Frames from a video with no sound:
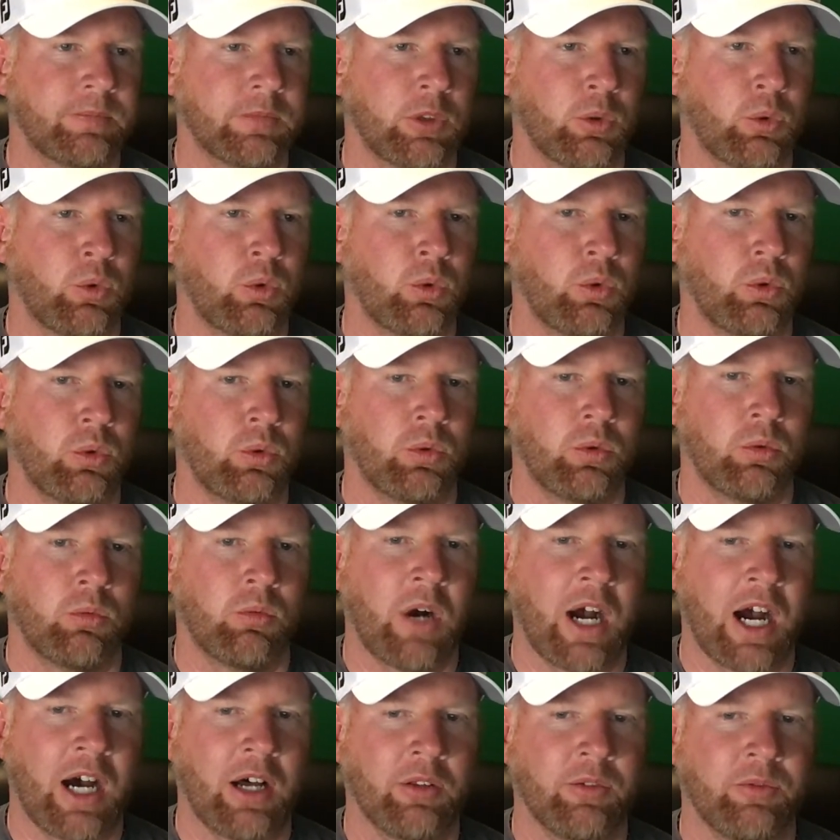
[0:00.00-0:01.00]
Ooh,
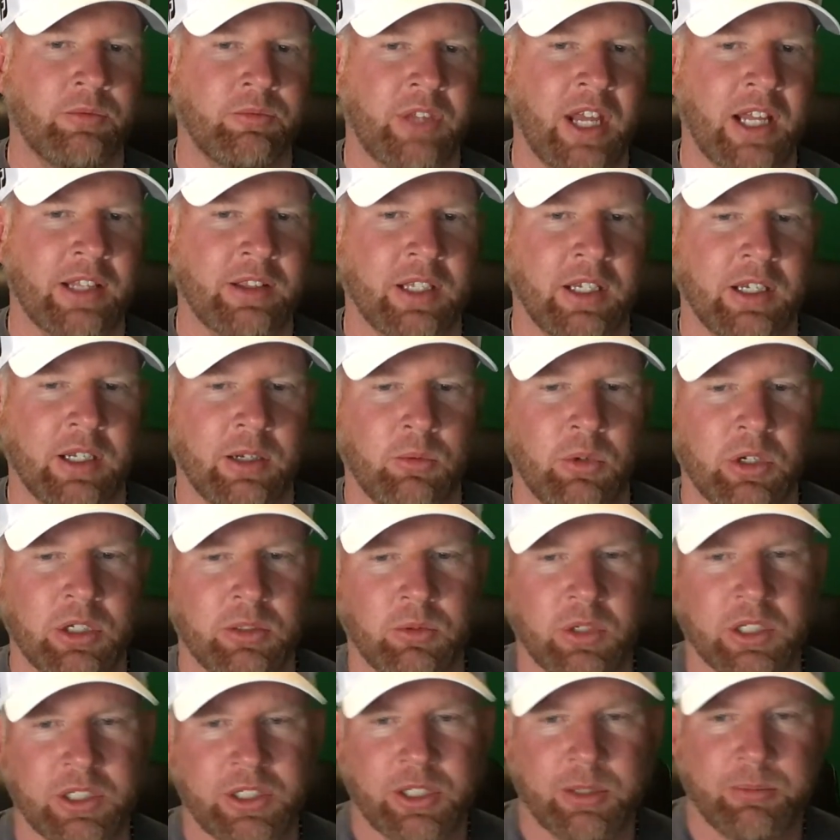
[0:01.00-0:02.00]
wow, that thing.
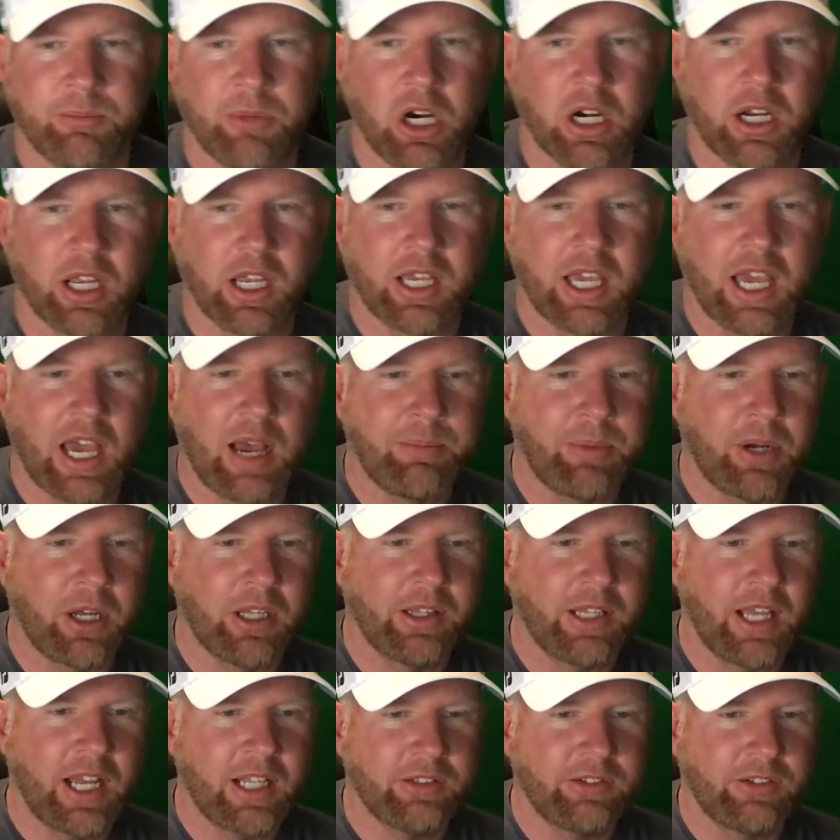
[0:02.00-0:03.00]
What's the market cap on
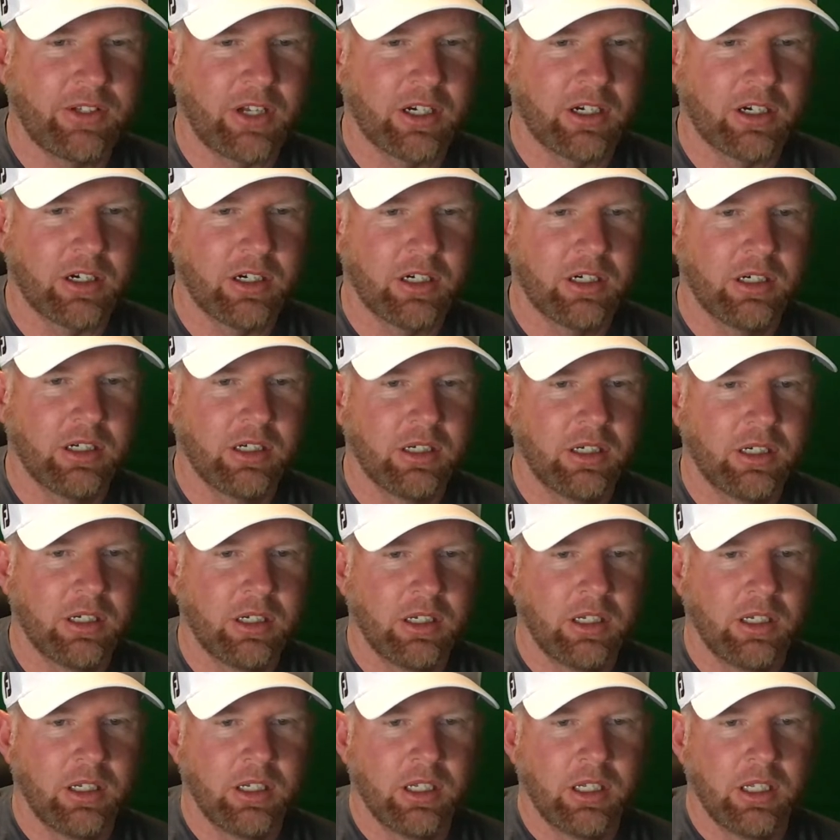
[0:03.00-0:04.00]
that sucker?
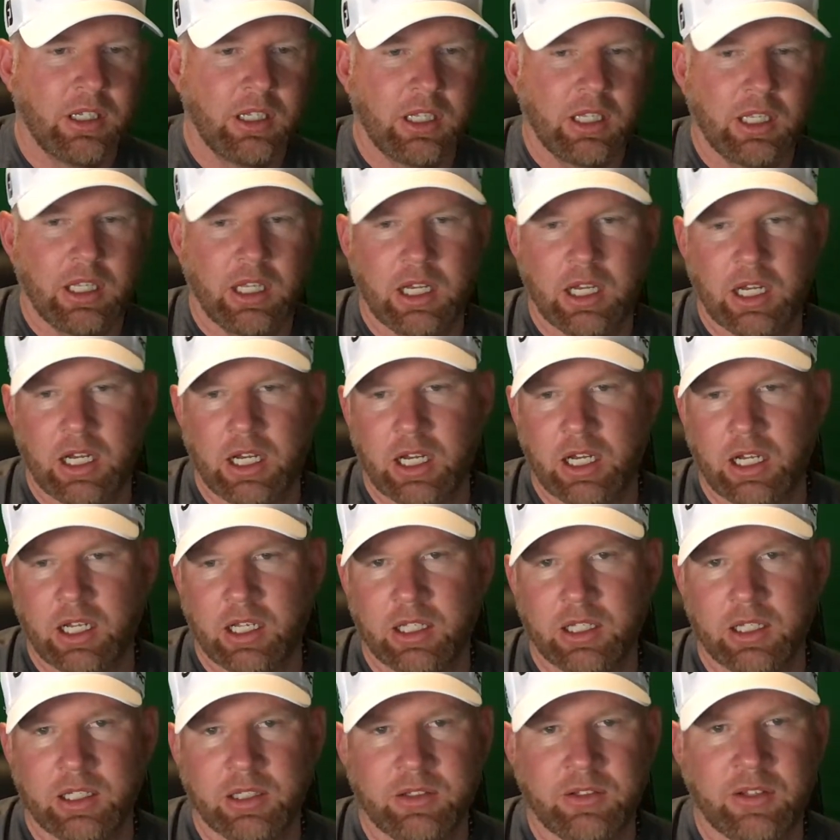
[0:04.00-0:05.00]

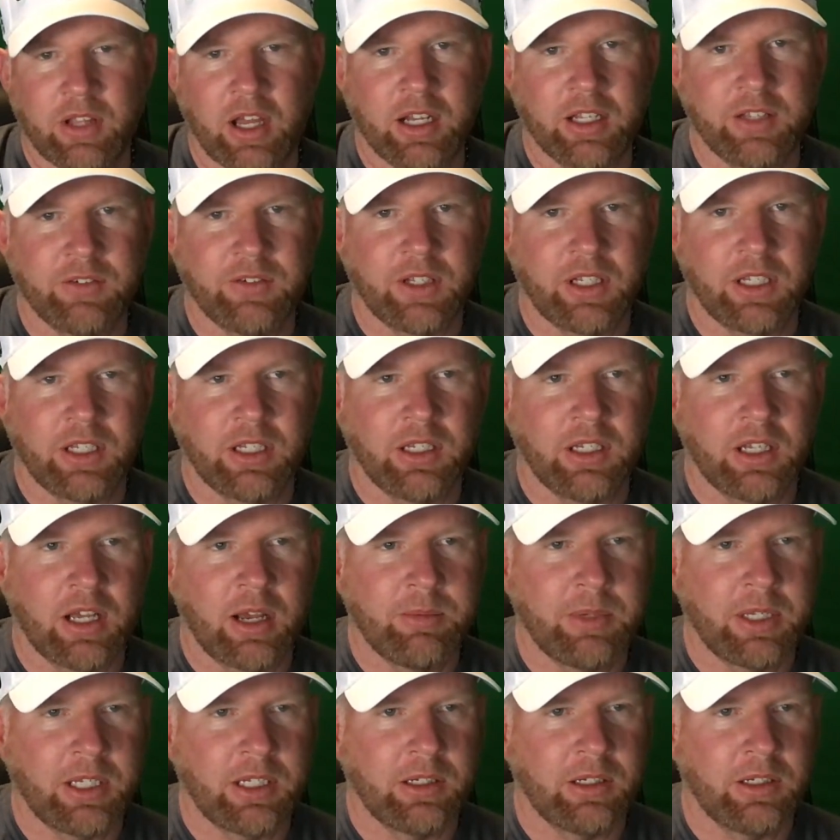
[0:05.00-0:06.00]
It's not even. I
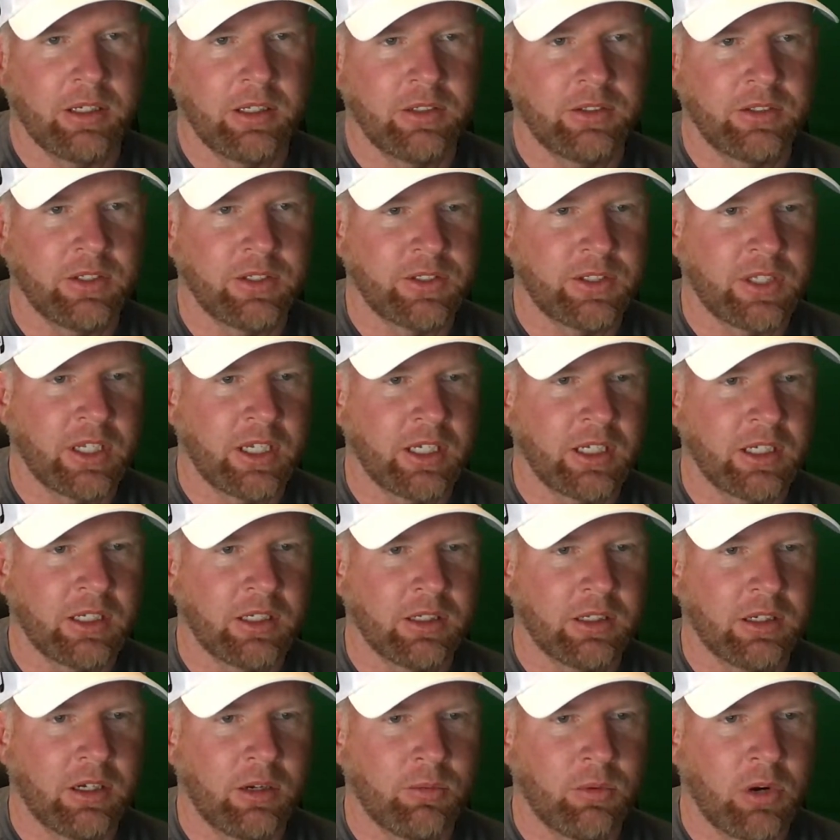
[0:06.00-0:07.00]
mean, is this
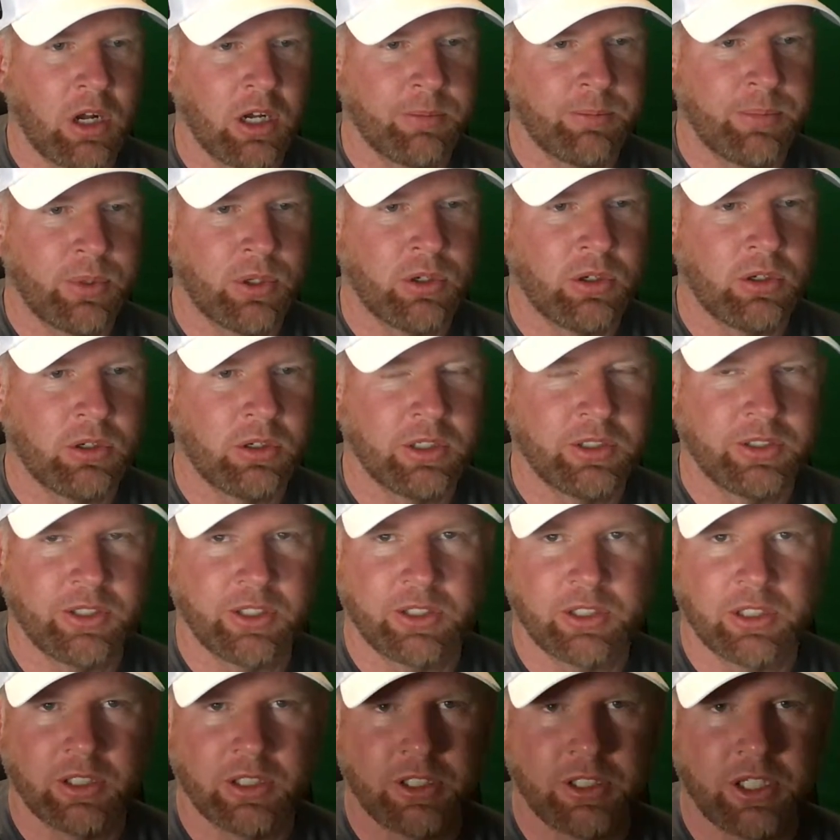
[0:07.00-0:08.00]
thing a rug pull or is
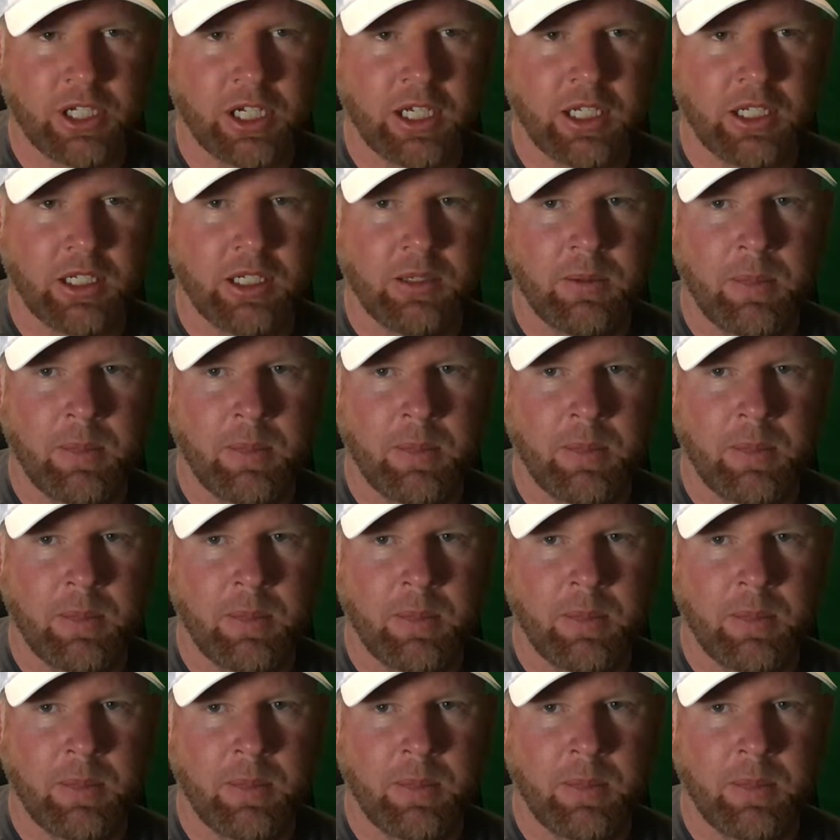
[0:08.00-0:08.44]
this legit?